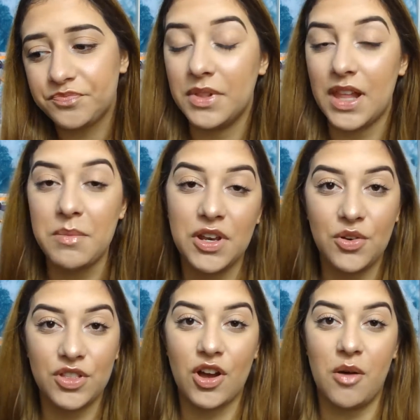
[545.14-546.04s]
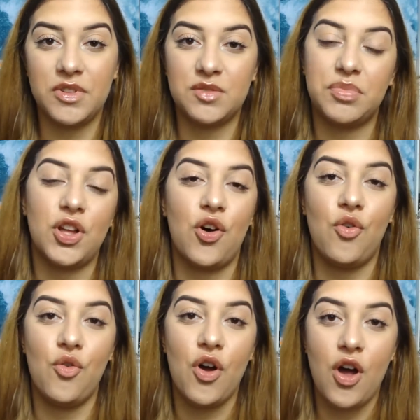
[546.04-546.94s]
Let me know in the comments
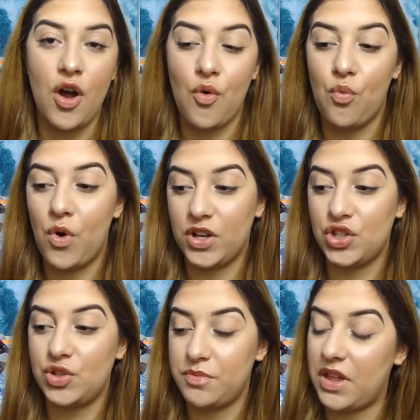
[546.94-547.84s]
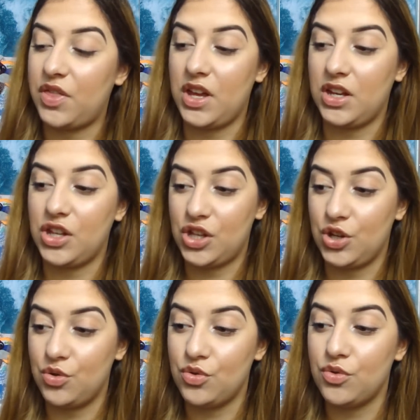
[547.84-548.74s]
below which method
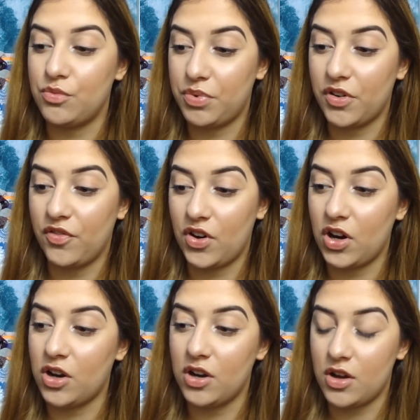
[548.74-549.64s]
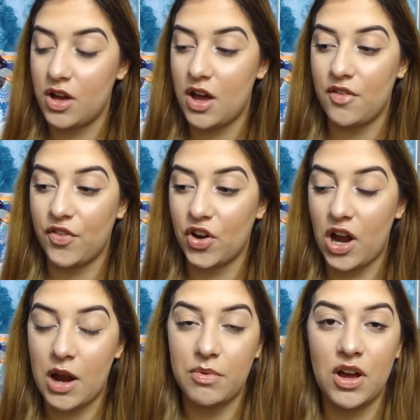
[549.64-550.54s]
you prefer for your
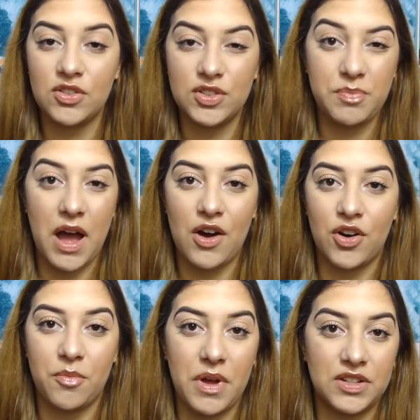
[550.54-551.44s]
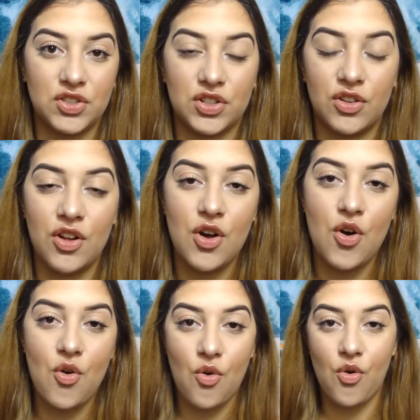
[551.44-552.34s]
eyebrows, powder, pencil,
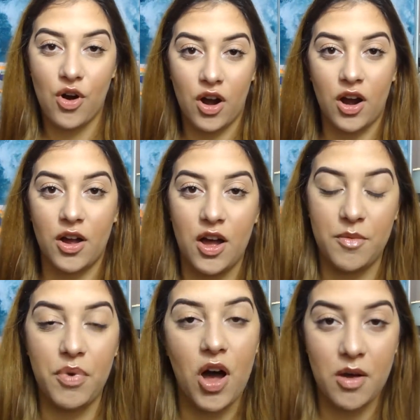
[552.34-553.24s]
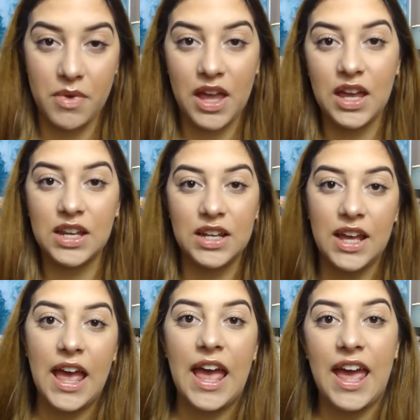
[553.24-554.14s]
or a pomade.
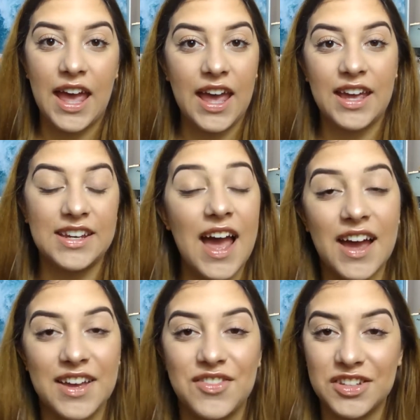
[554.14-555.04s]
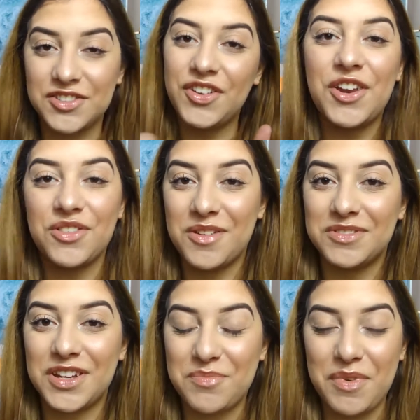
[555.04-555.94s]
And yeah, give this video a
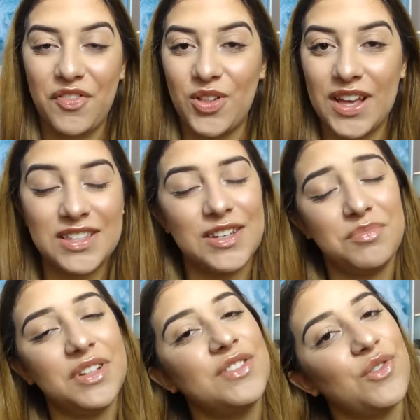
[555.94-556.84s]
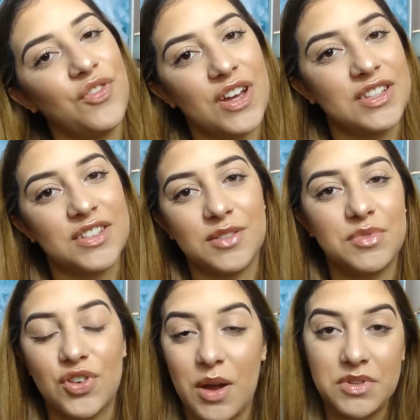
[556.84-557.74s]
thumbs up if you liked it. Please don't forget to
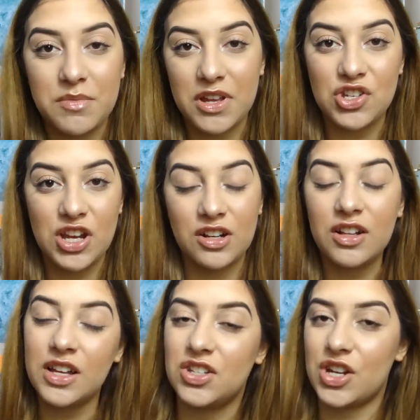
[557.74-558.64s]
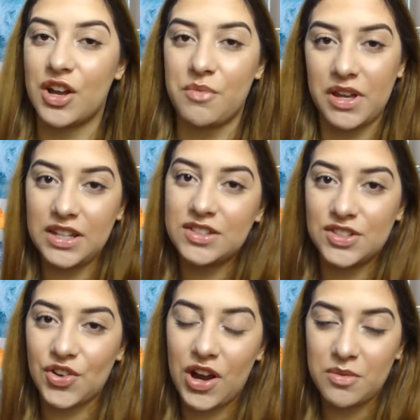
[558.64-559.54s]
subscribe to my channel and check out my
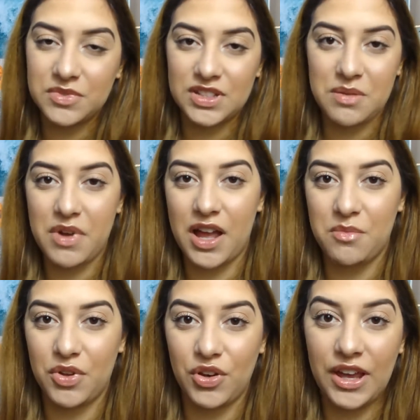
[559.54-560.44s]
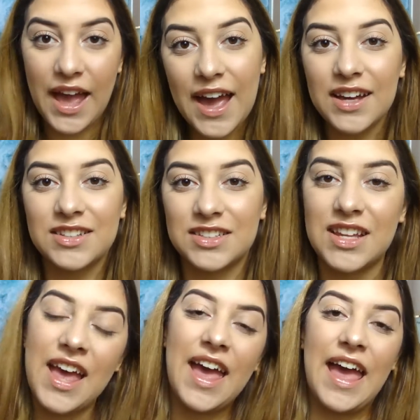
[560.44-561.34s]
Instagram, SamiamBeautyX,
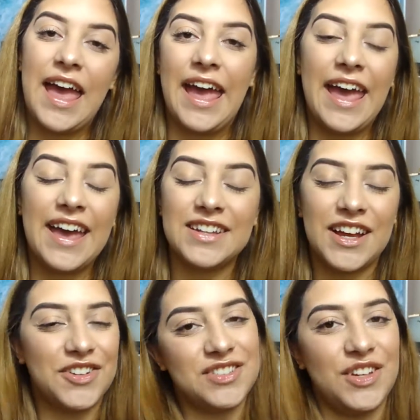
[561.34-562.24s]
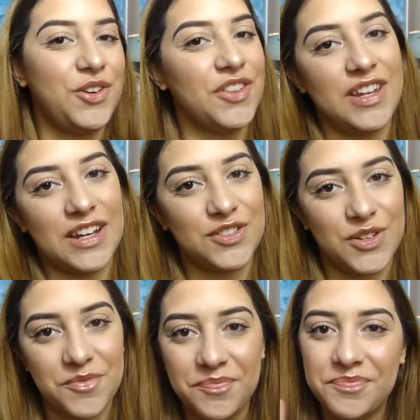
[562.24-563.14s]
and I'll see you on the next
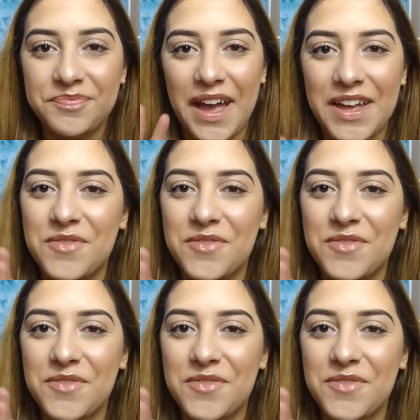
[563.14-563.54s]
one. Bye.